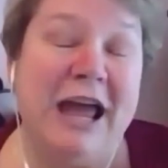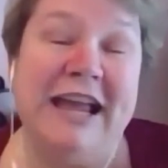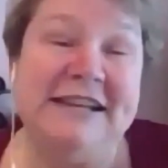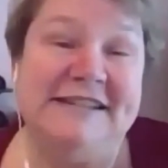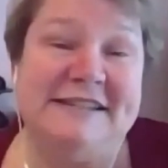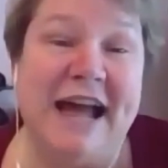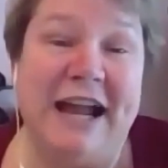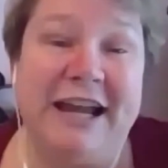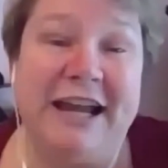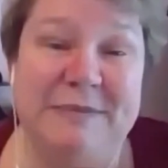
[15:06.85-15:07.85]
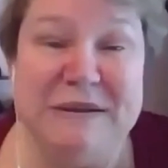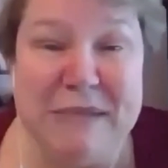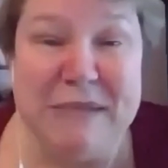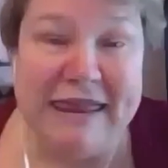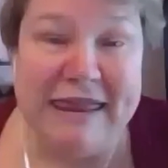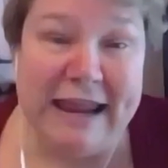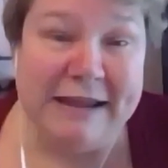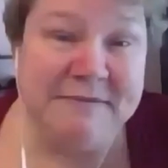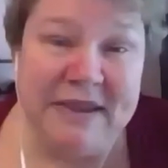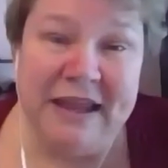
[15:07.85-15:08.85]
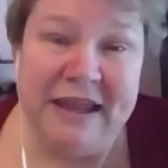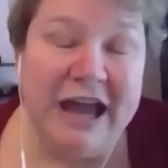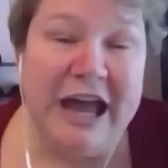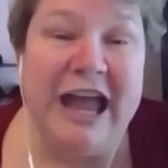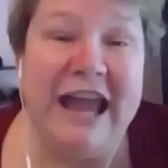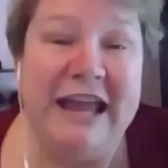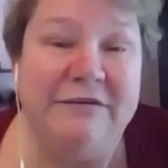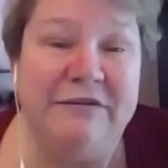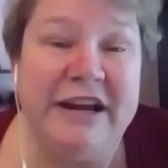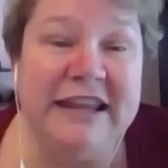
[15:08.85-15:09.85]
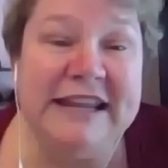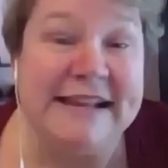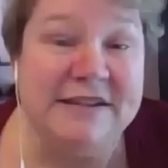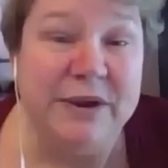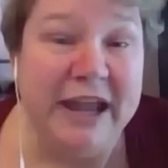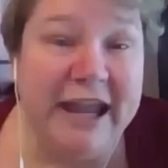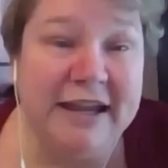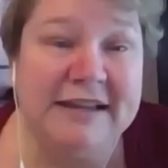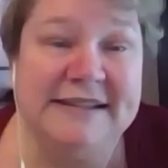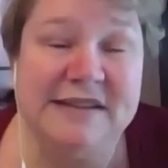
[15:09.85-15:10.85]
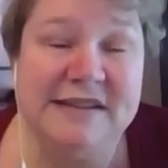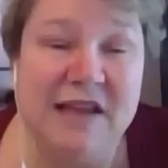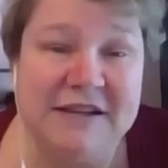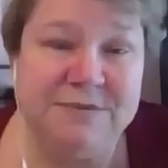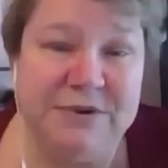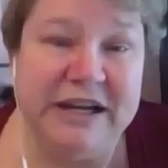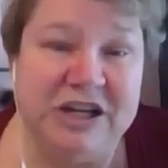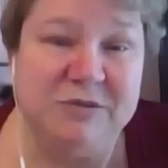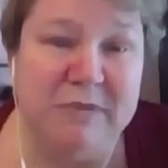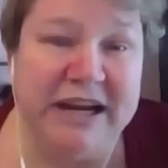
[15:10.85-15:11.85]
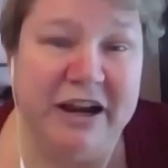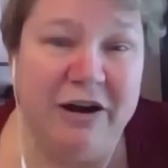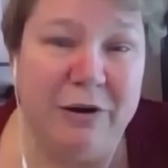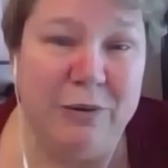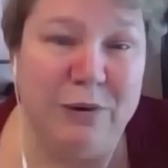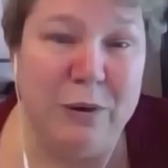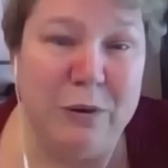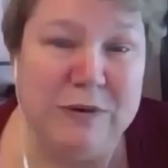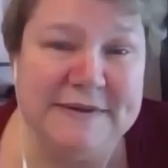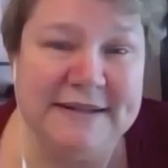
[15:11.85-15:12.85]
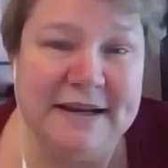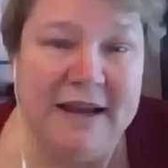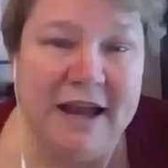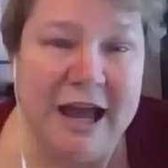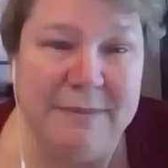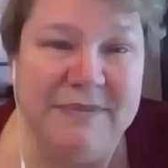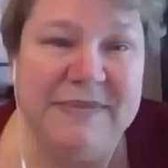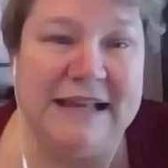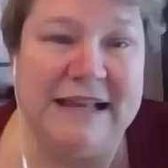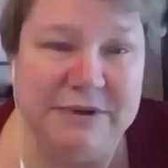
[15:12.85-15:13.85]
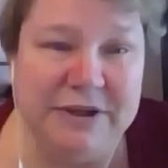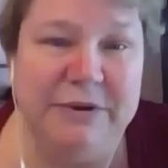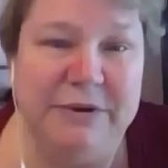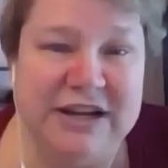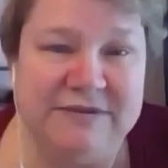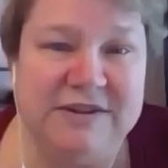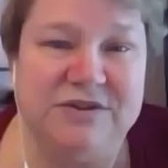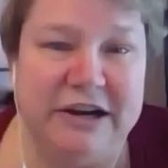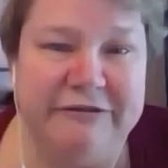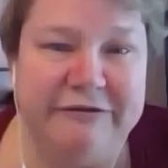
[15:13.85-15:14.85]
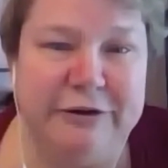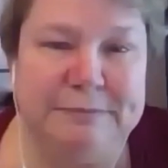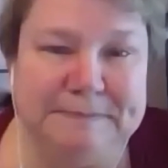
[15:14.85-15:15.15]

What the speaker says: It's just not going to be my thing. And really that's okay. Cause as long as we're each meeting our own goals, that's really what you have to strive for.